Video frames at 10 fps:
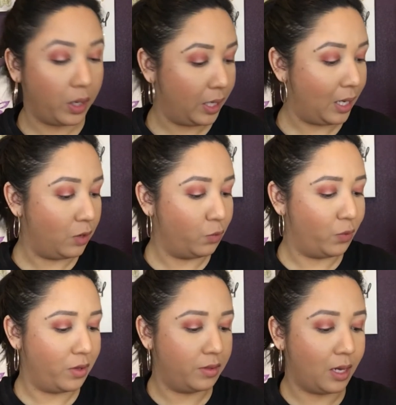again
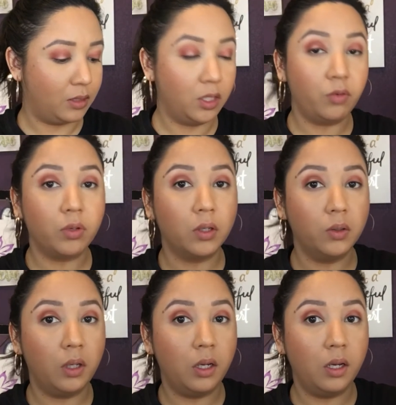with that
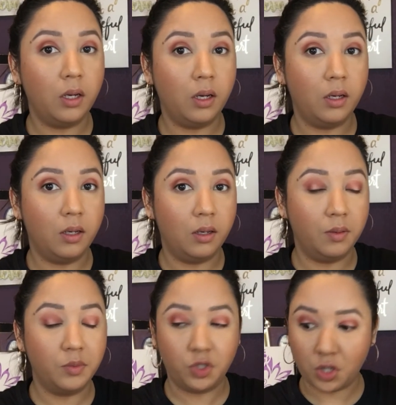
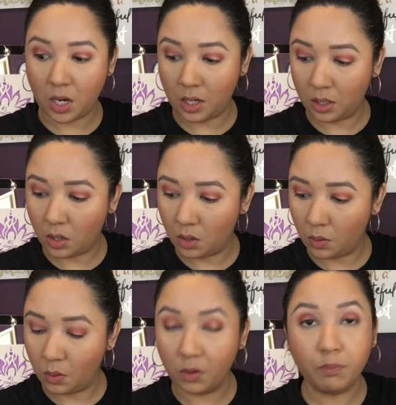terracotta shade
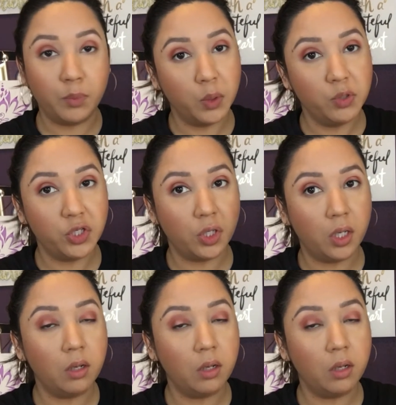called Potion